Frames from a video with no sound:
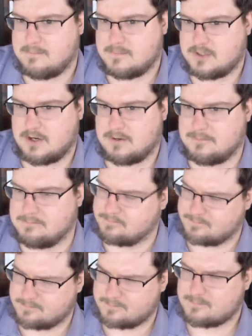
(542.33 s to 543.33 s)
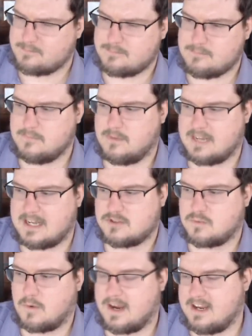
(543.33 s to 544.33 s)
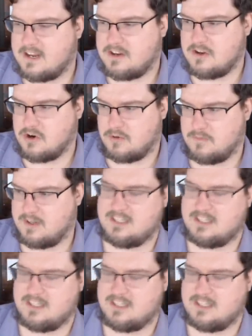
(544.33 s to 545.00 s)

So, that's why you don't really